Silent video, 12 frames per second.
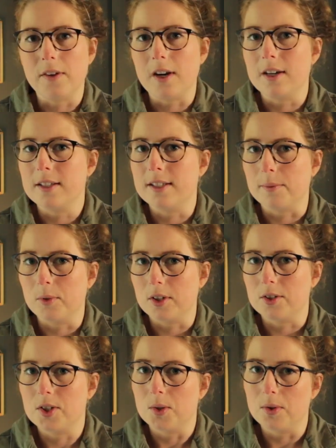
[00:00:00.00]
very
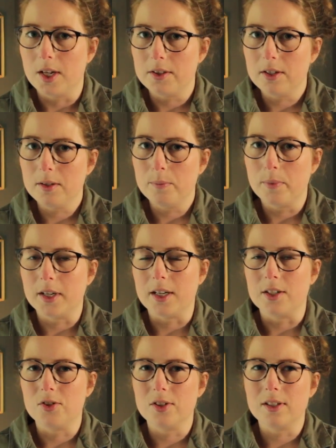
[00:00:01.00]
similar to leather, but
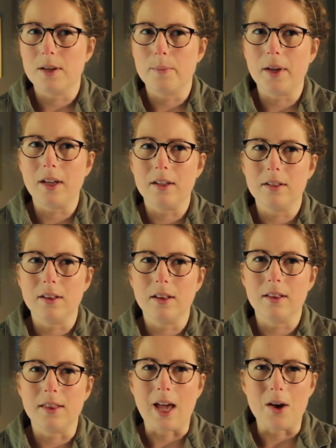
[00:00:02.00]
it's just a bit
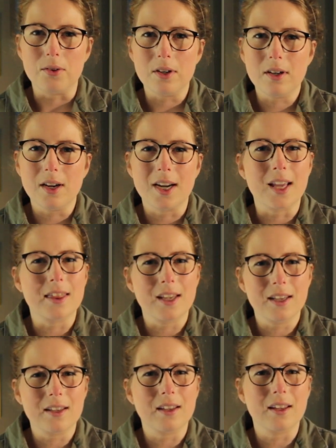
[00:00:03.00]
louder, and I
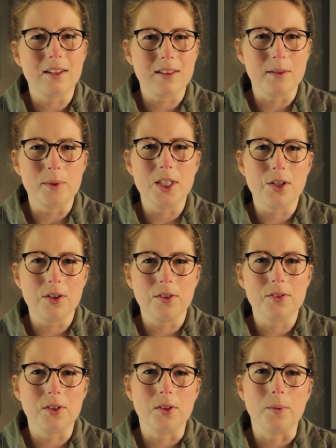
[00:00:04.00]
think the material
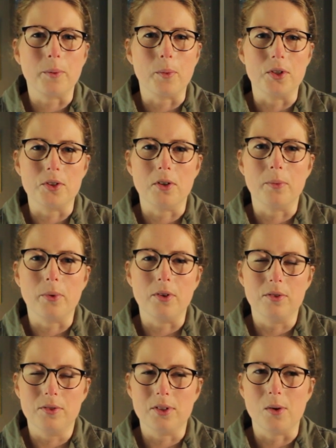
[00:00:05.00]
is a little bit more
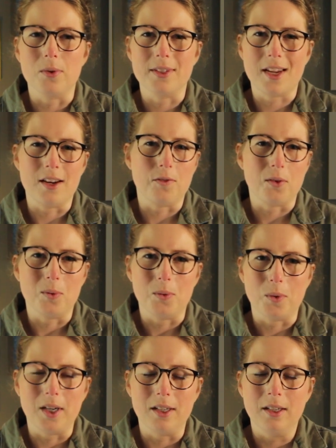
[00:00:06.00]
durable, so it was kind of a
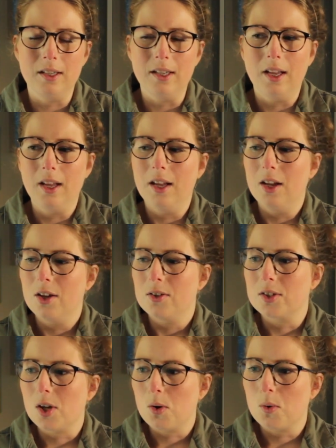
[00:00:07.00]
win-win.
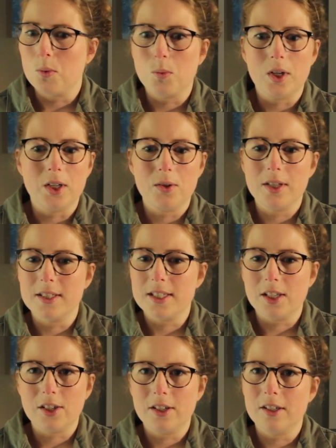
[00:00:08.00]
So when you
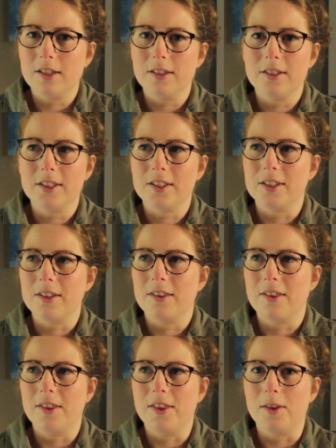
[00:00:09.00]
consider
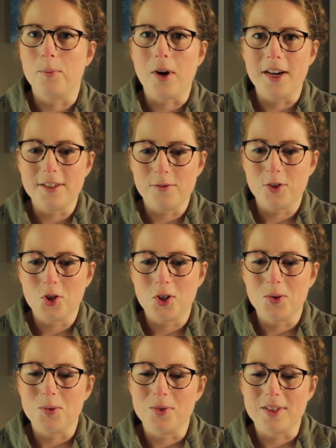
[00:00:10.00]
the price of the
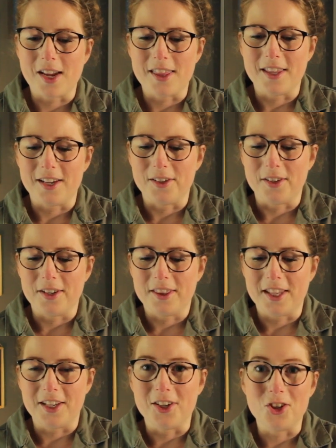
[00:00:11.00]
shoes and then
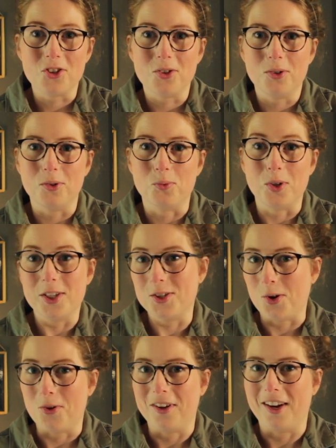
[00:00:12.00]
the initial
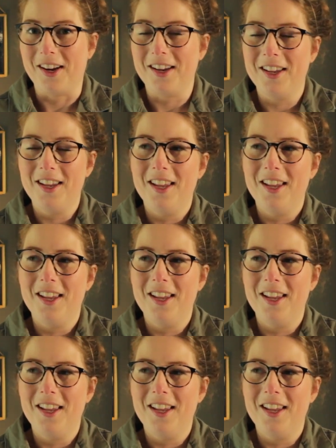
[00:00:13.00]
resoling,